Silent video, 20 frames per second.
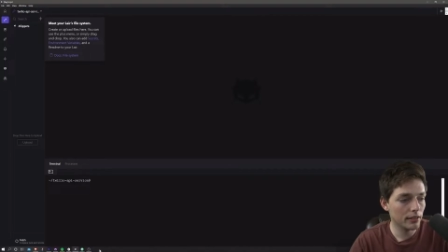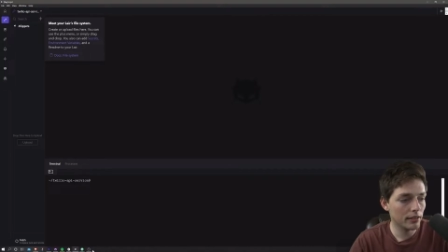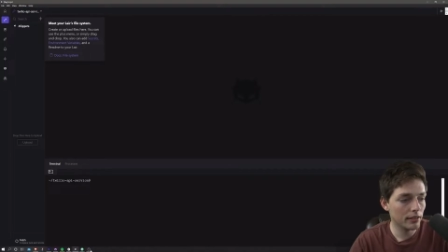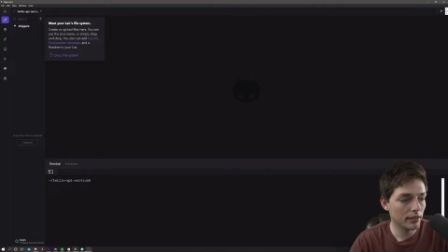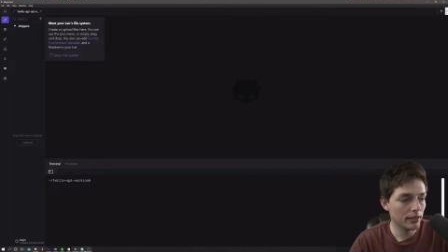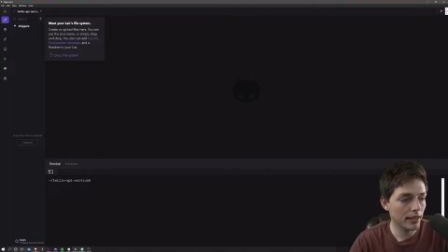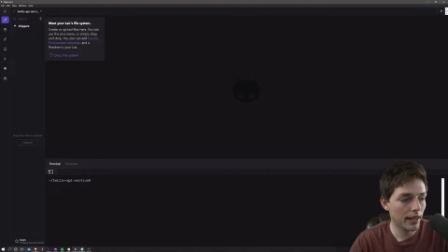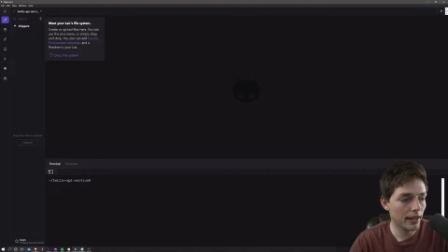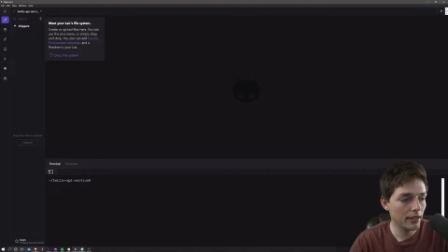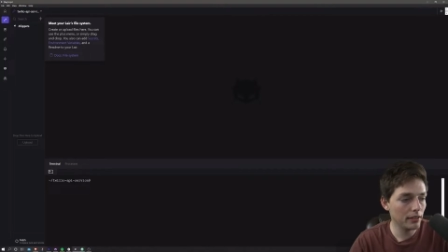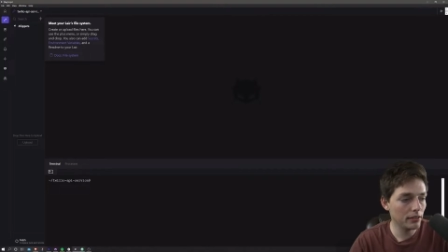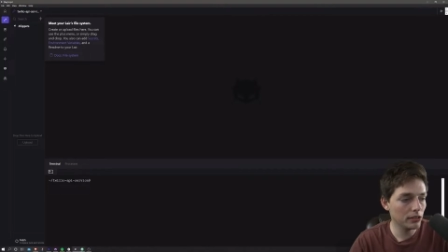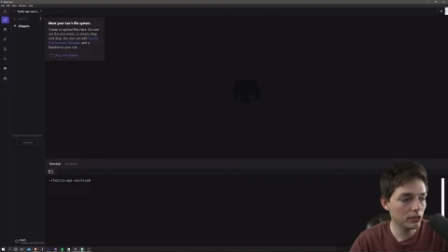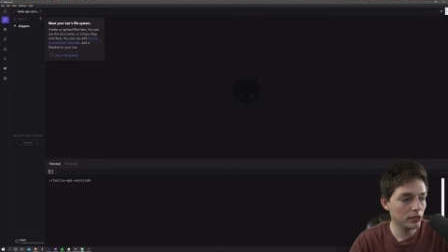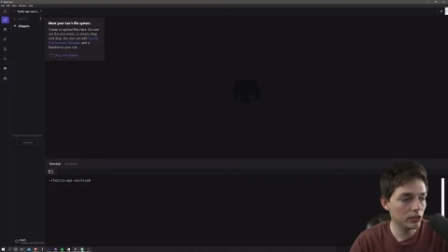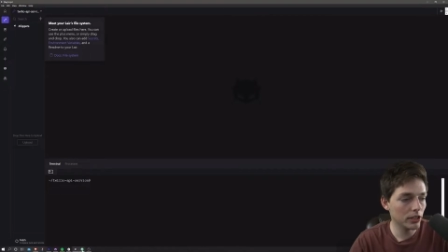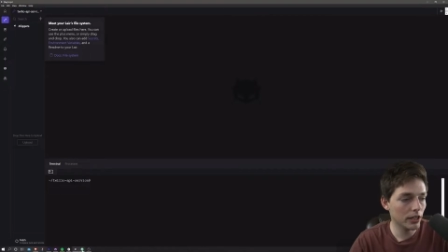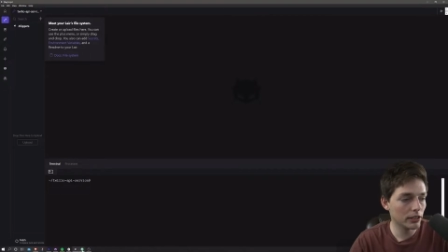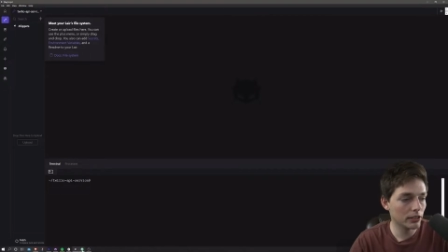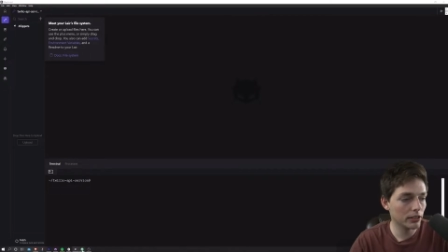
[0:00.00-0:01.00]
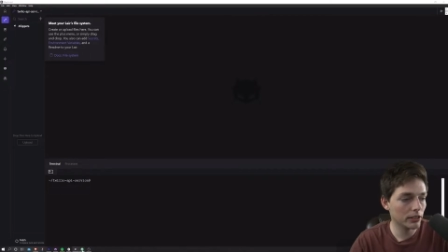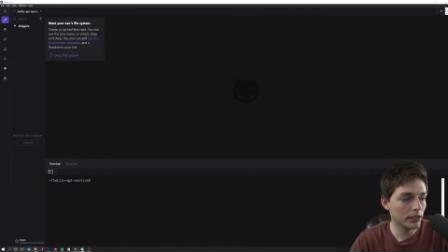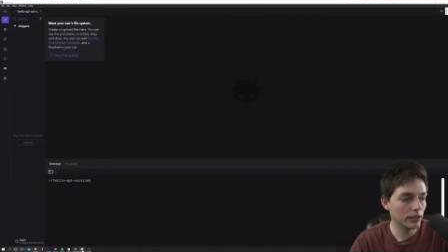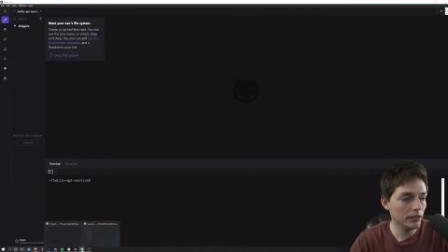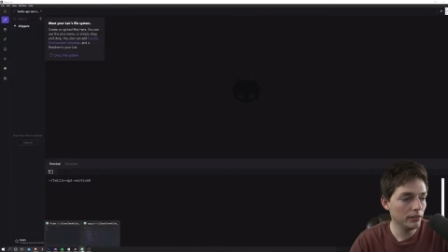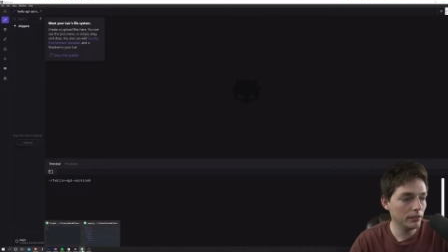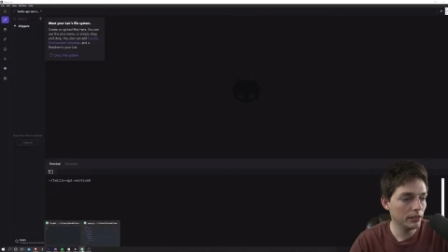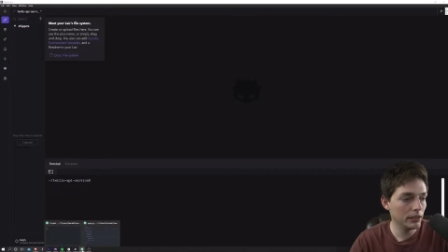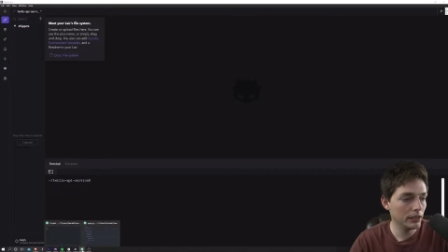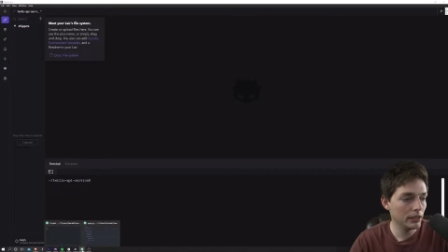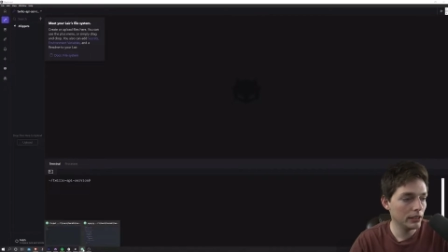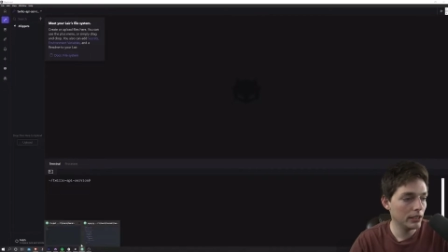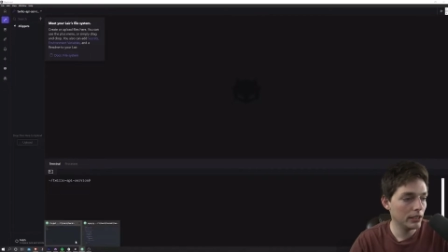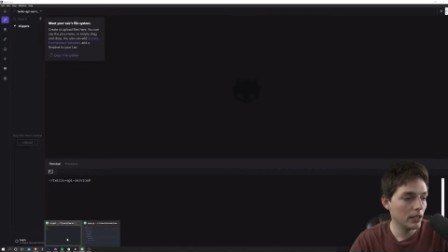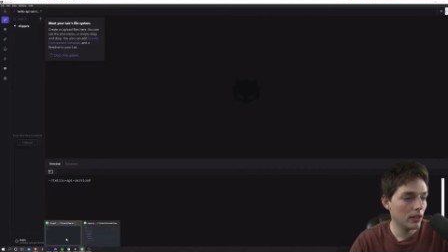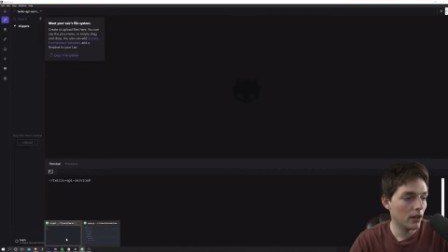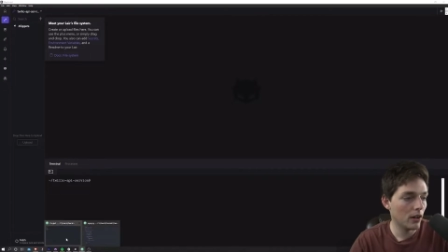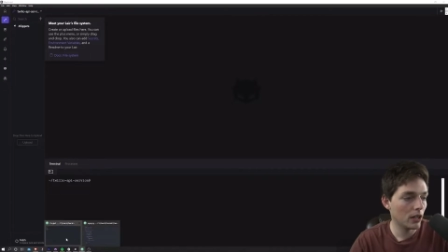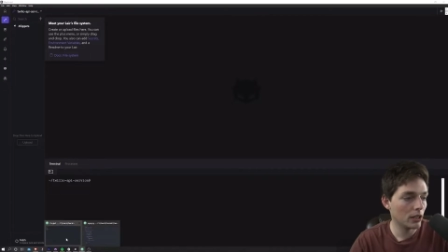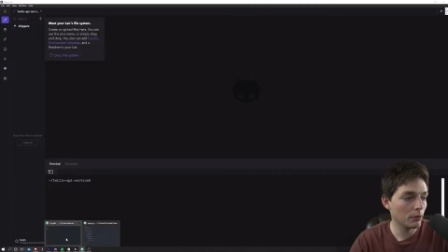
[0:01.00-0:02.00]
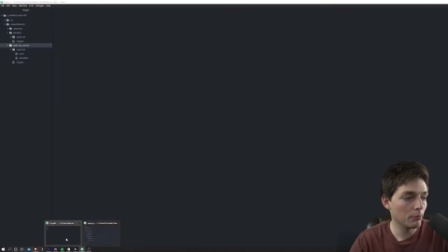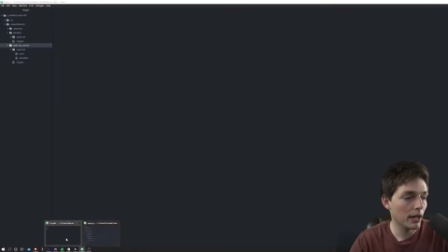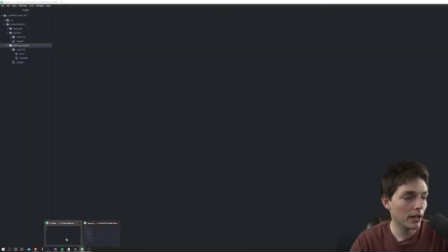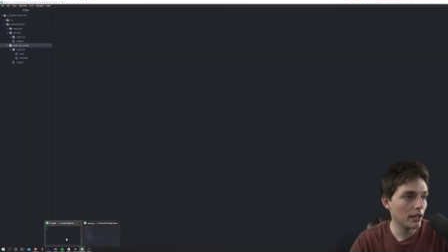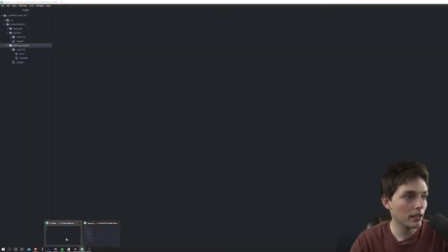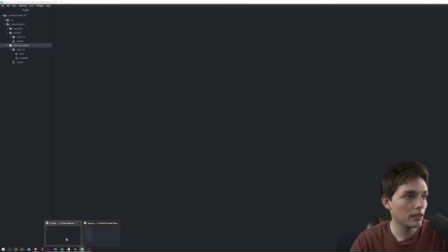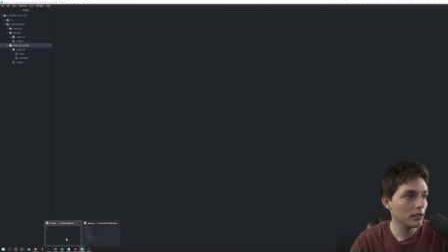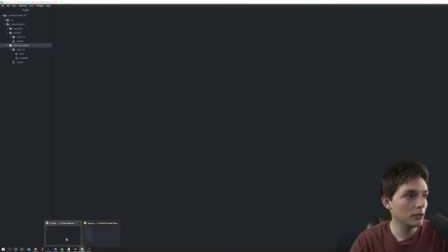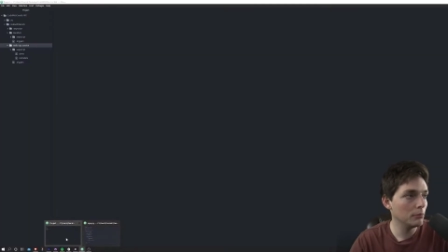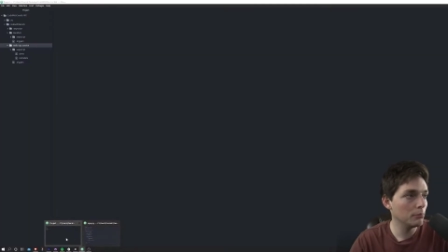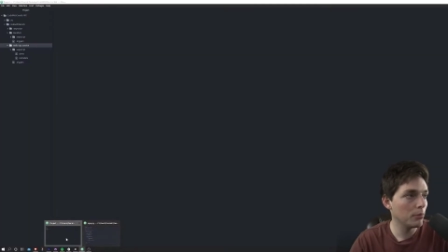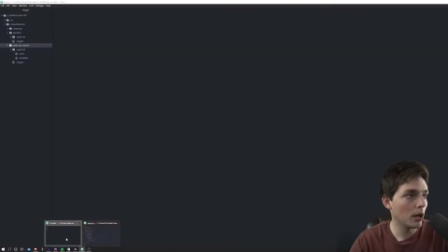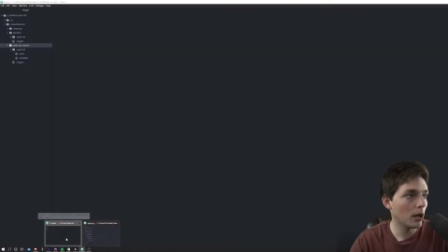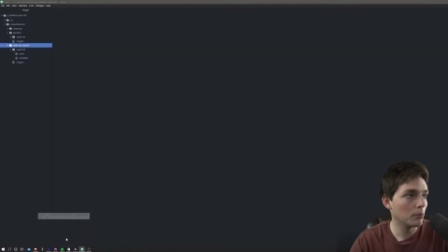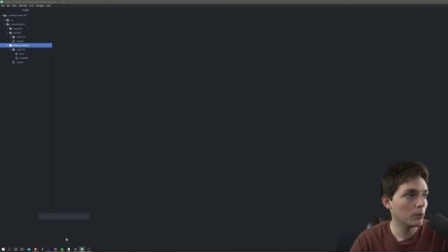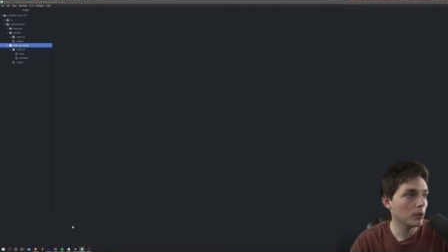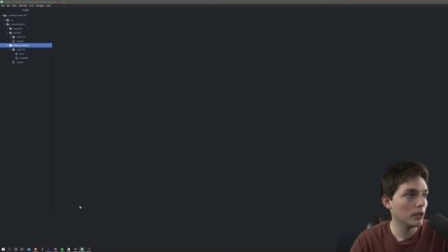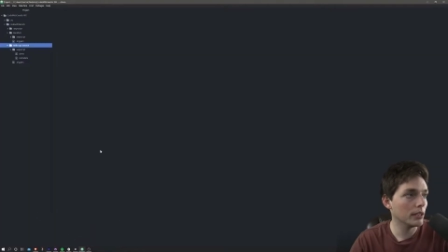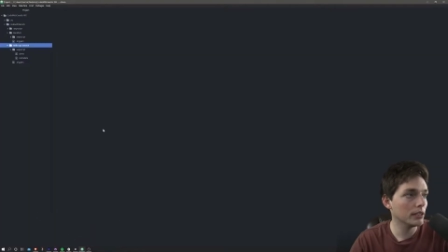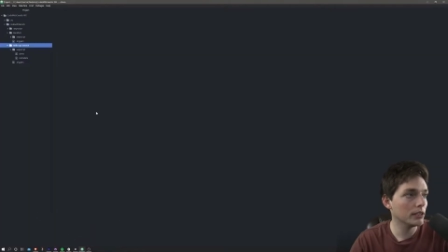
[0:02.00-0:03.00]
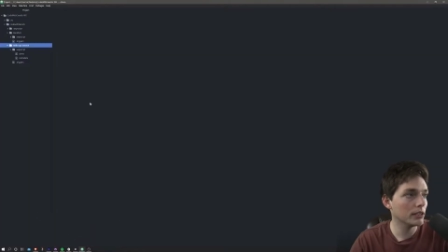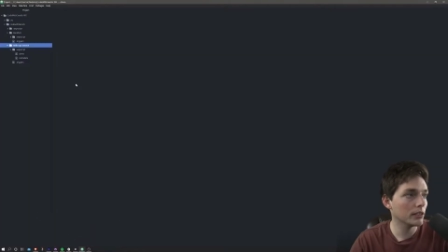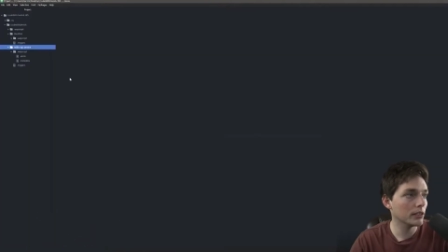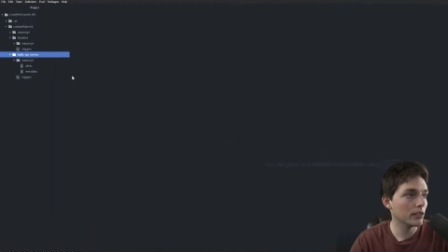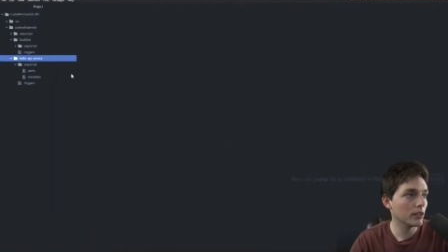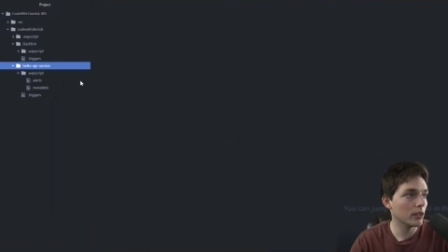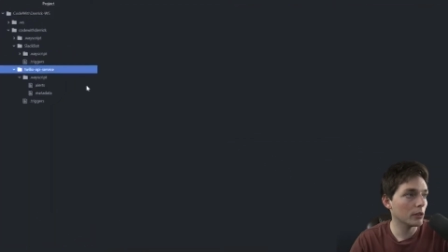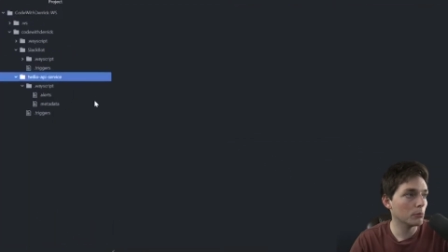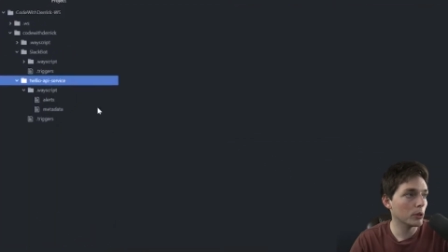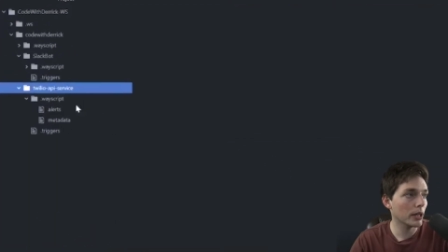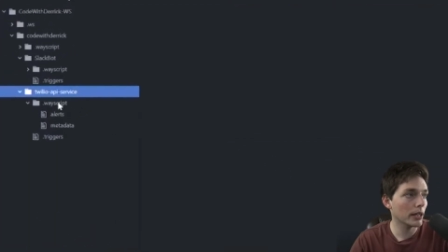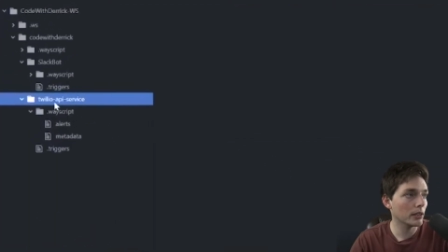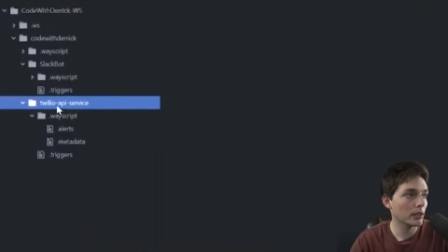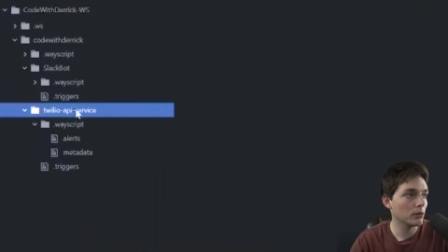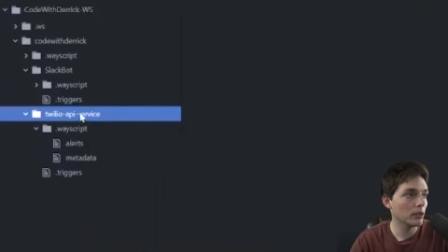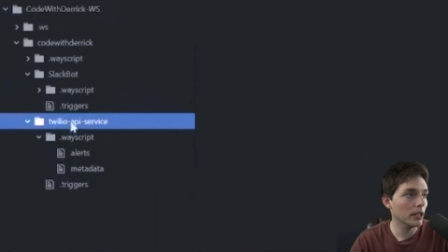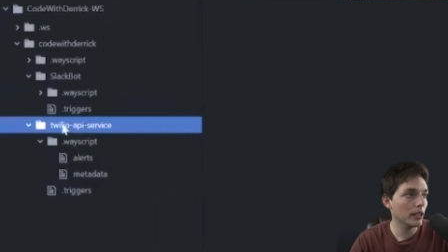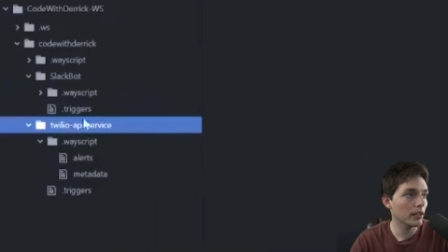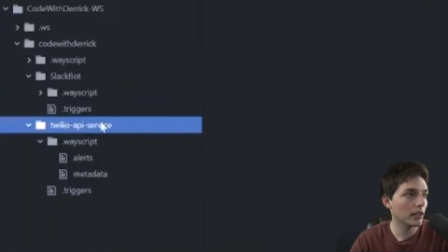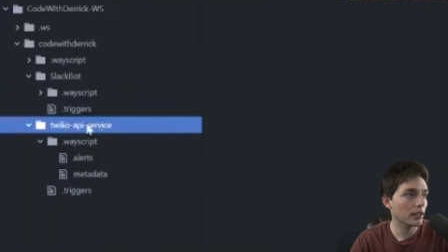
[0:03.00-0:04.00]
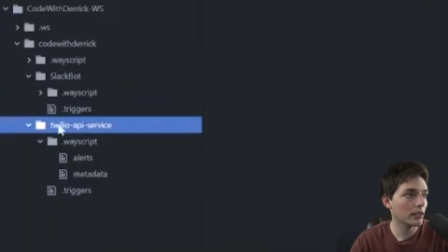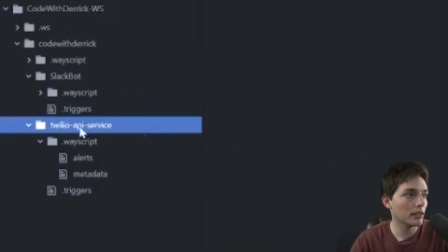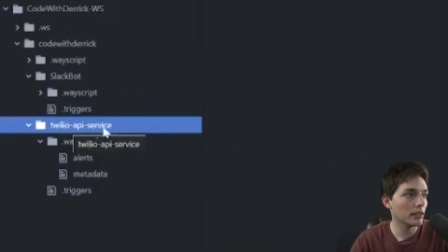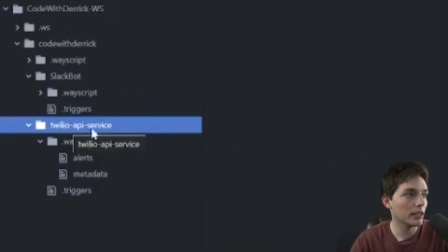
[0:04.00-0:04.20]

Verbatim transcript: that directory automatically populates our brand new layer.